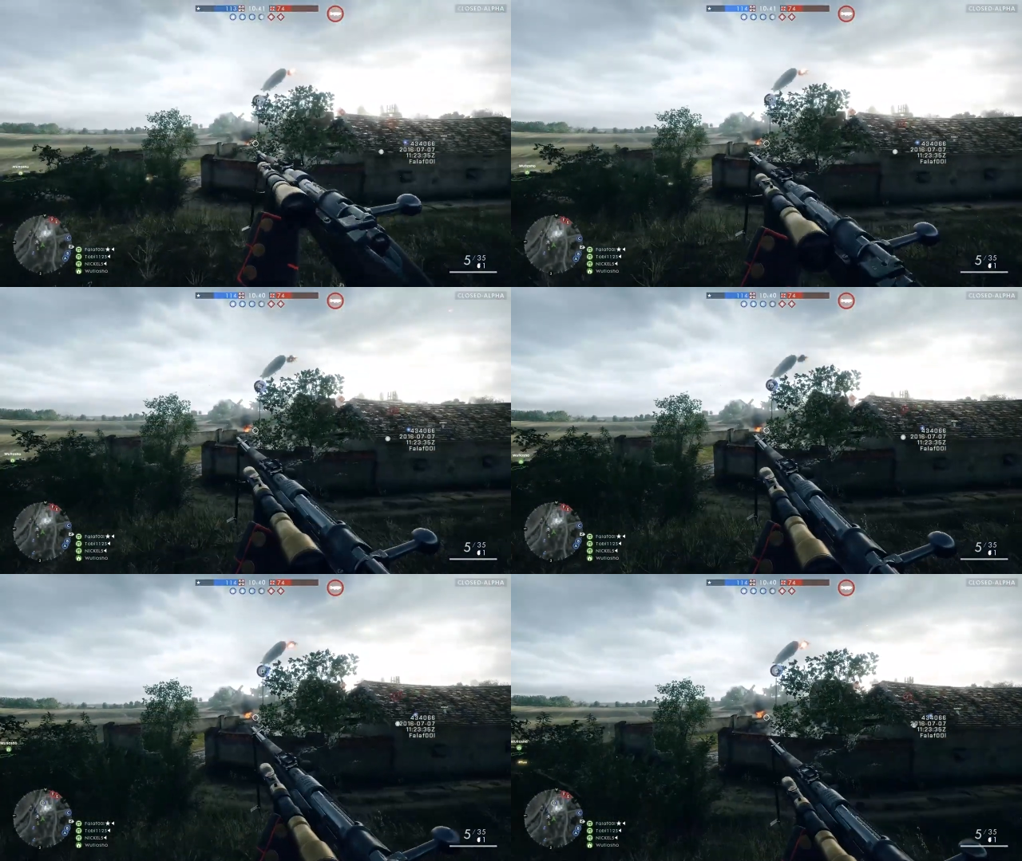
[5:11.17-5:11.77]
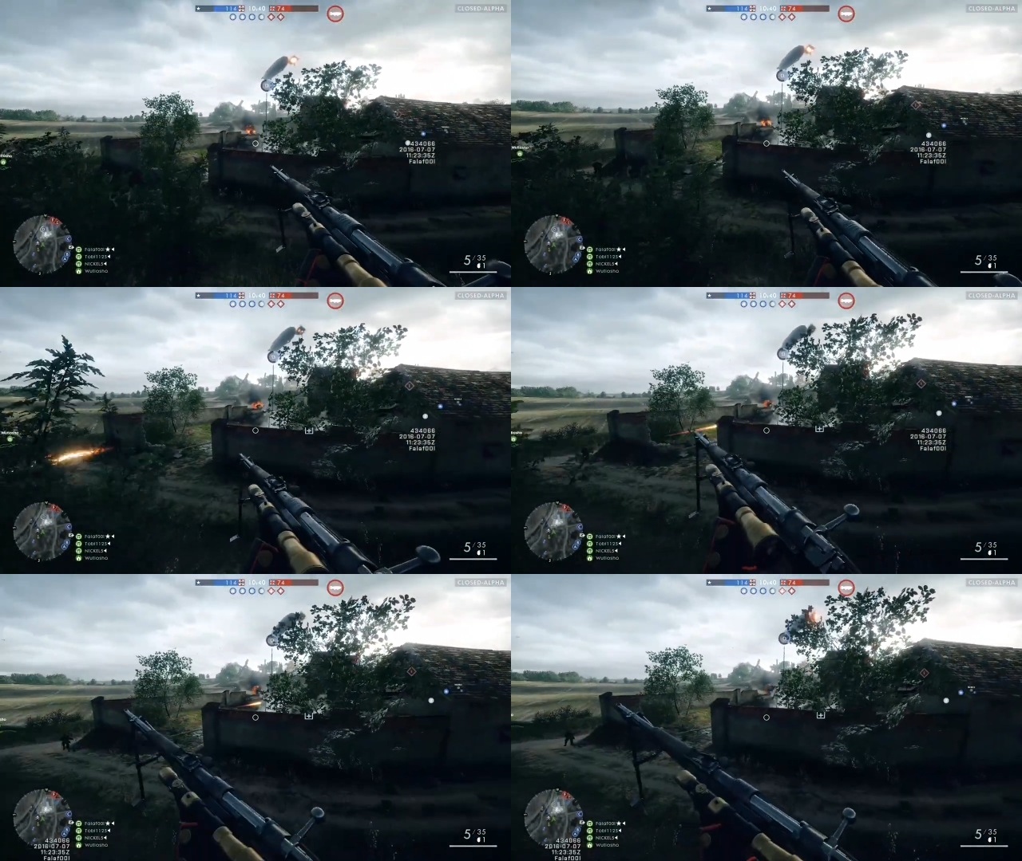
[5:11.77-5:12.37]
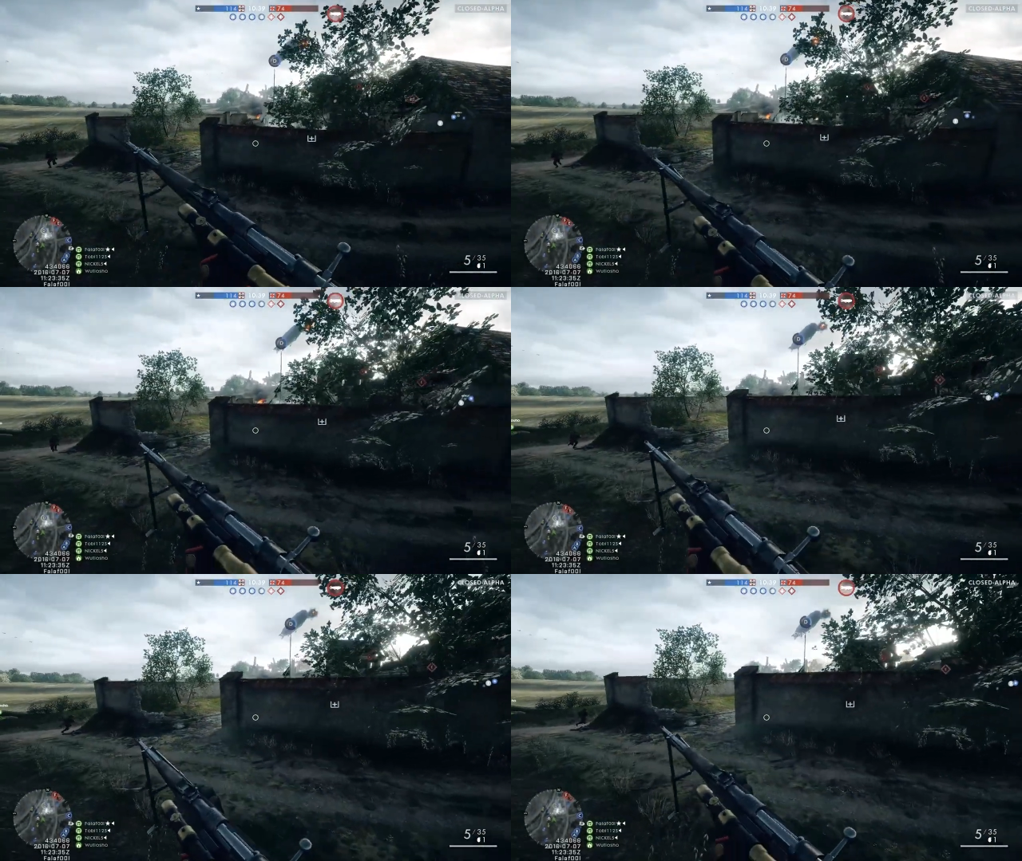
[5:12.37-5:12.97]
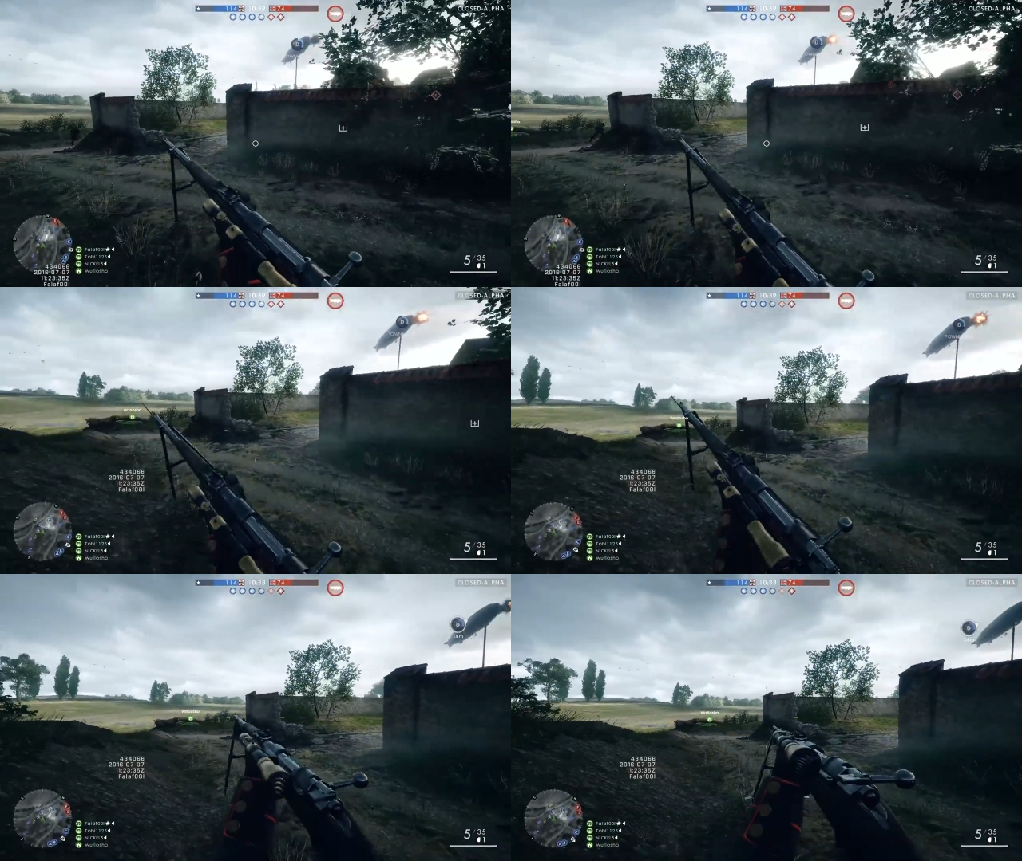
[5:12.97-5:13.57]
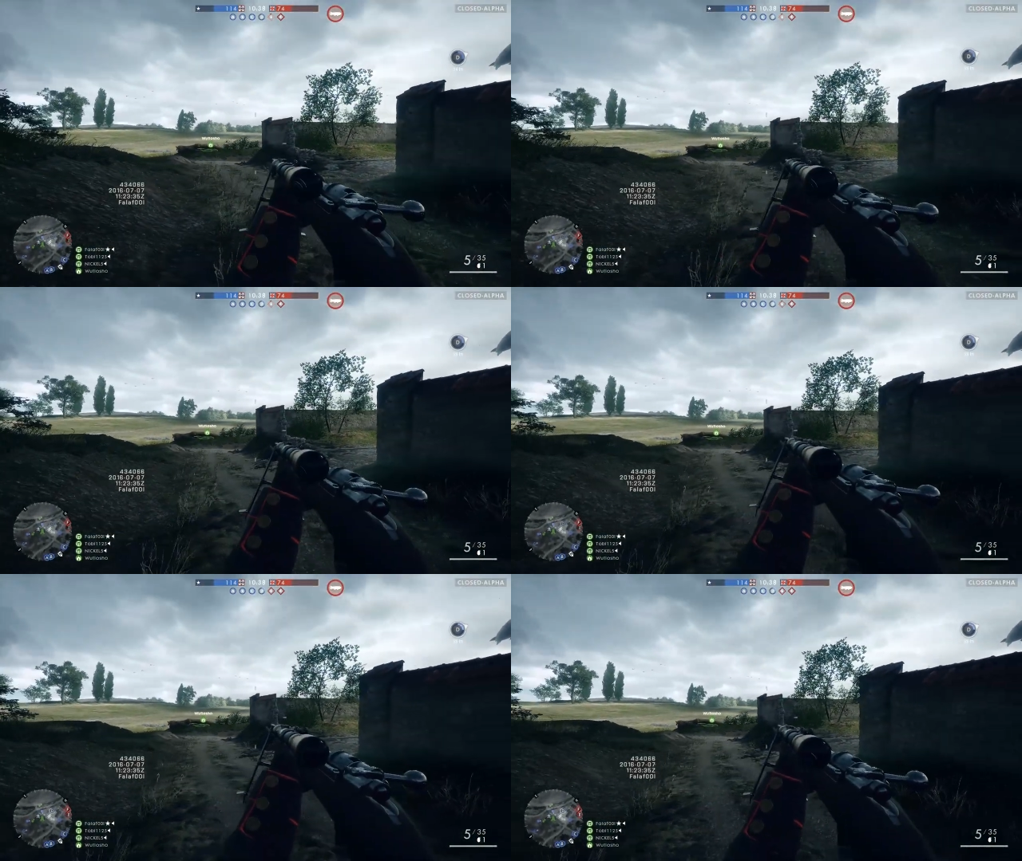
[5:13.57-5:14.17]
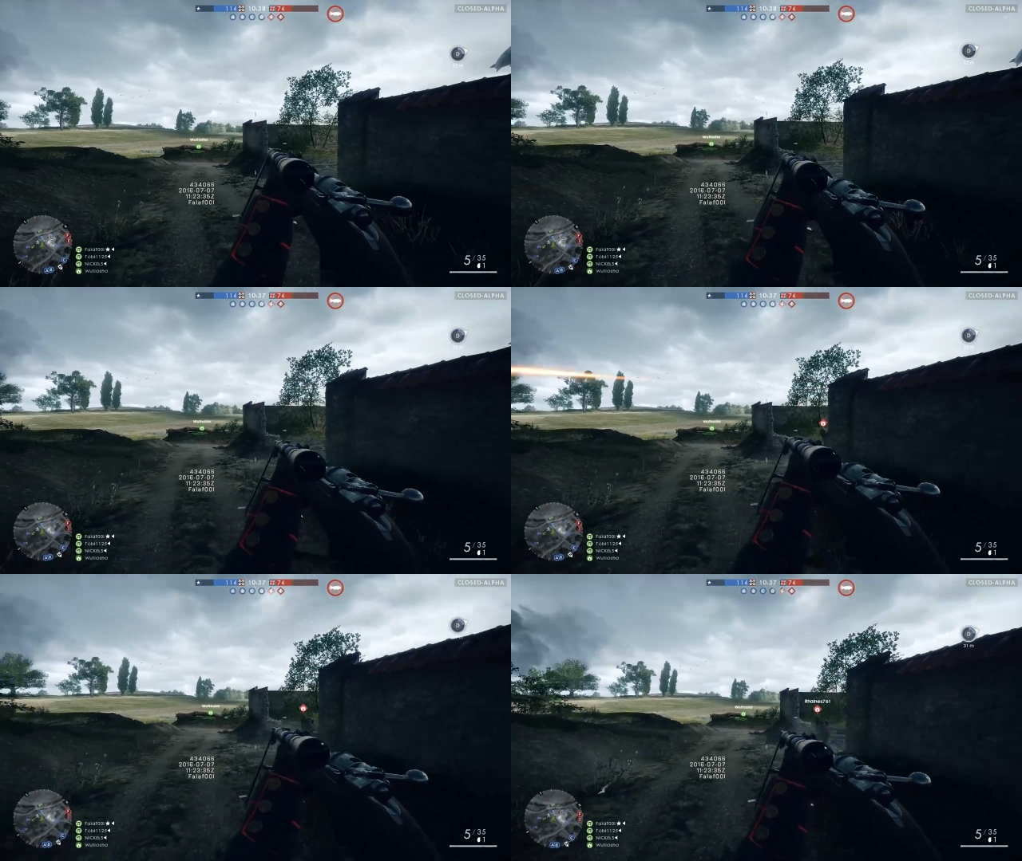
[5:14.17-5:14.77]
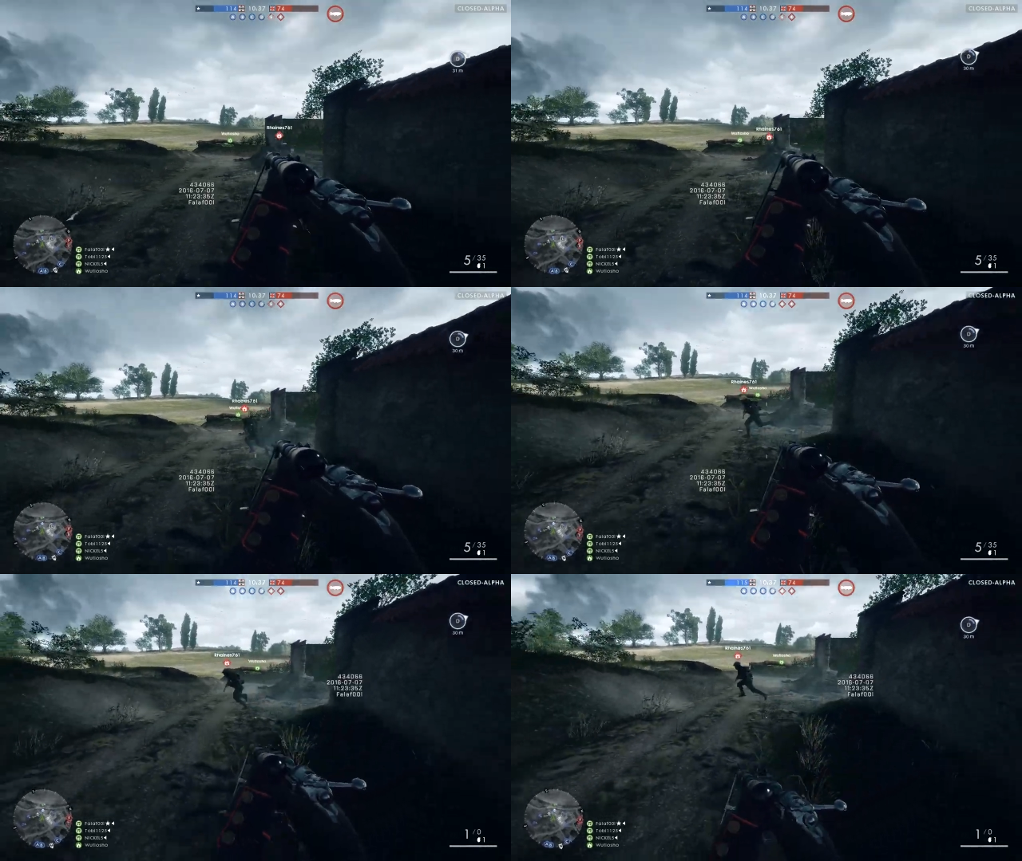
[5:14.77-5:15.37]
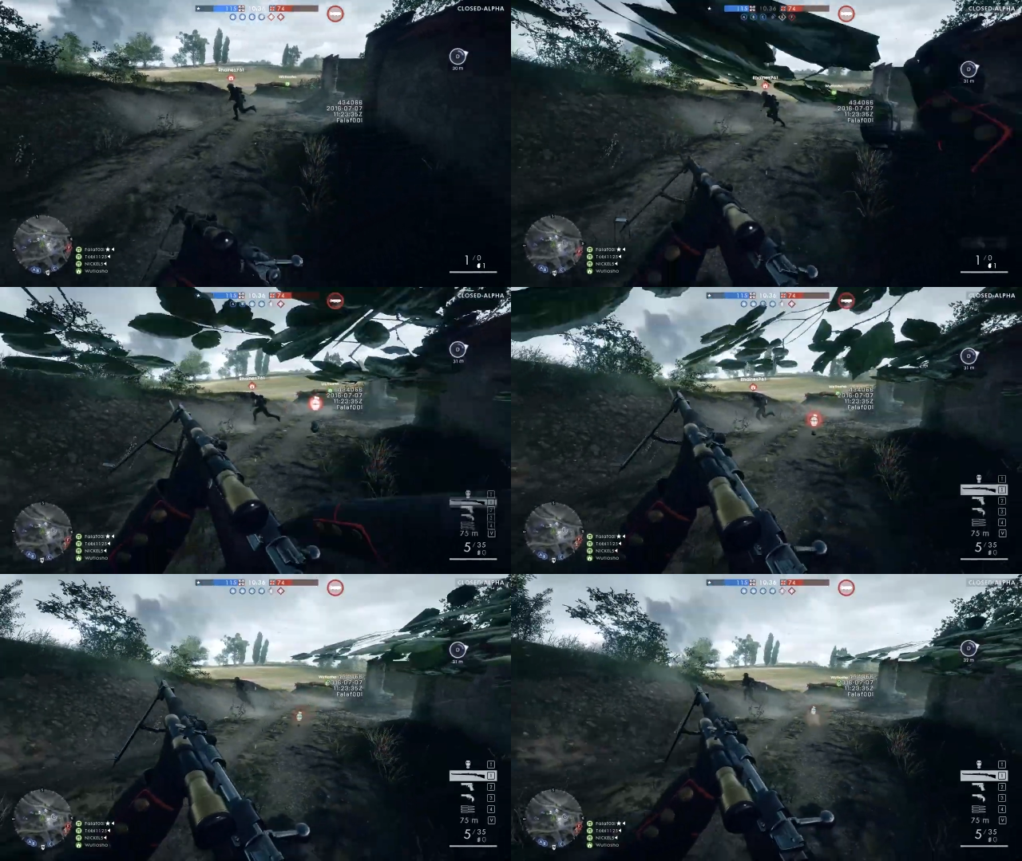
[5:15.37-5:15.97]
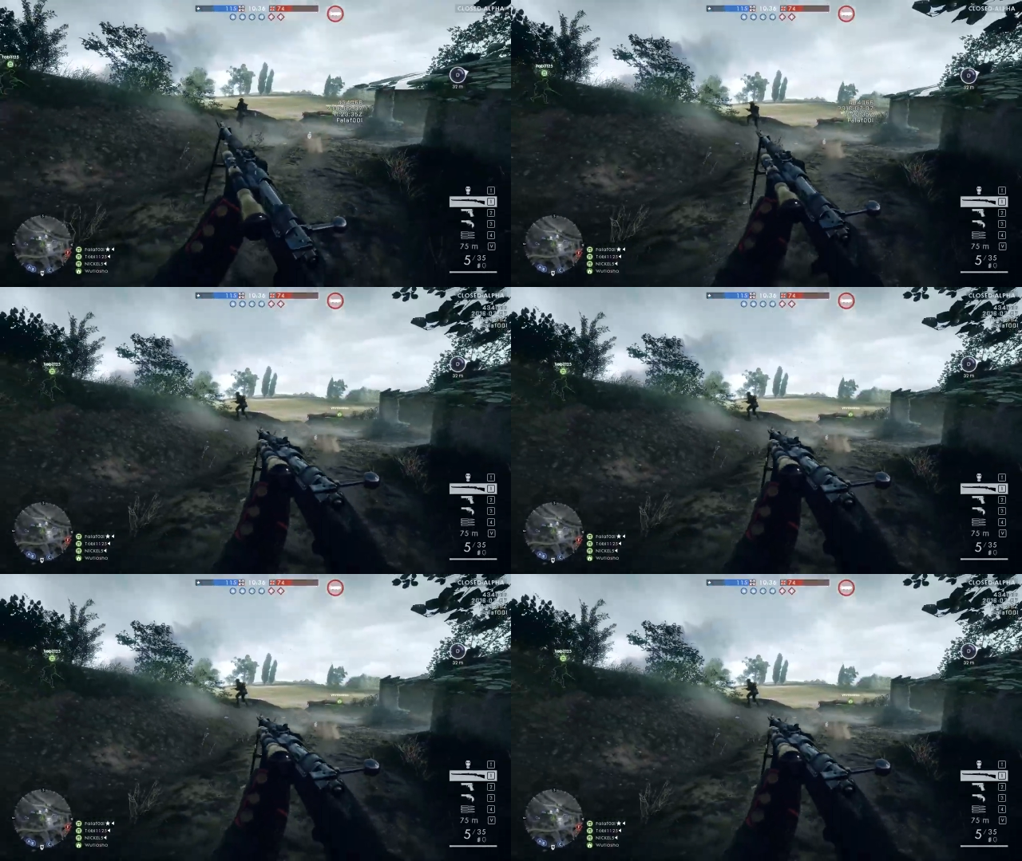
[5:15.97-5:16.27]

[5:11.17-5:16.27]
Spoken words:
[unreadable: no face in view]